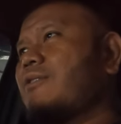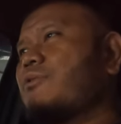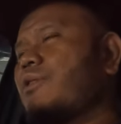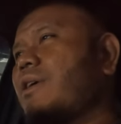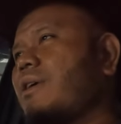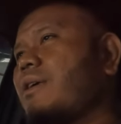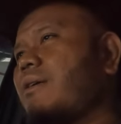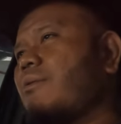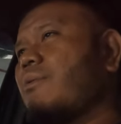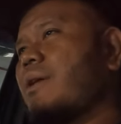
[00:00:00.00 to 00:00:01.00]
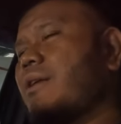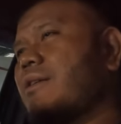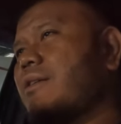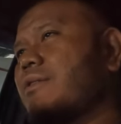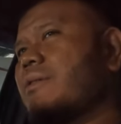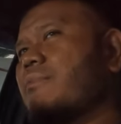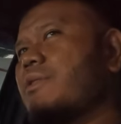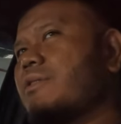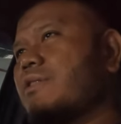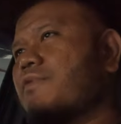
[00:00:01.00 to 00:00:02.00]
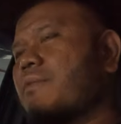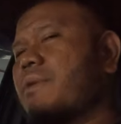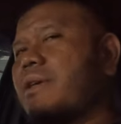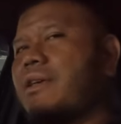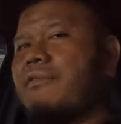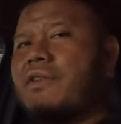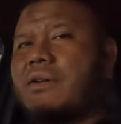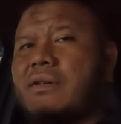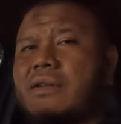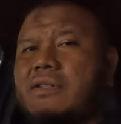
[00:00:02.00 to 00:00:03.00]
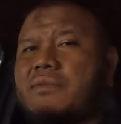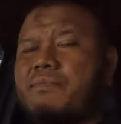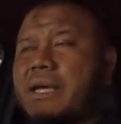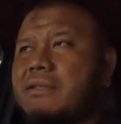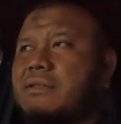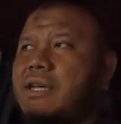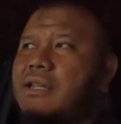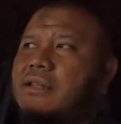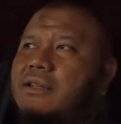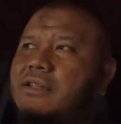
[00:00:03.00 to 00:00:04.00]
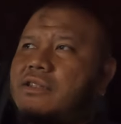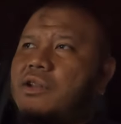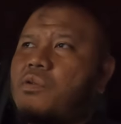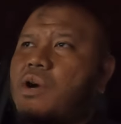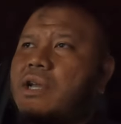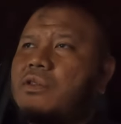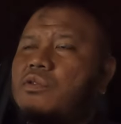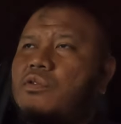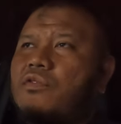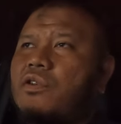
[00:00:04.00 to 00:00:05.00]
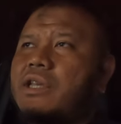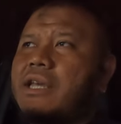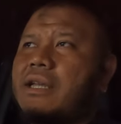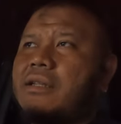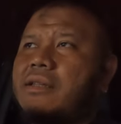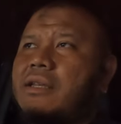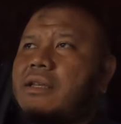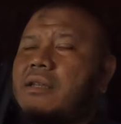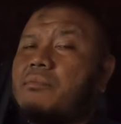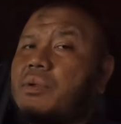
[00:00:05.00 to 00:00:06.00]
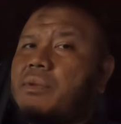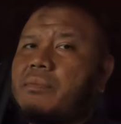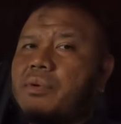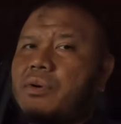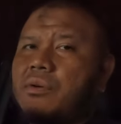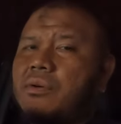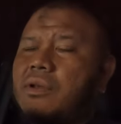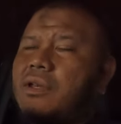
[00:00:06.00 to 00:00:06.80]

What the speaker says: So he went and did some research for me. He found out the specs that is required to do 4K editing in Premiere Pro.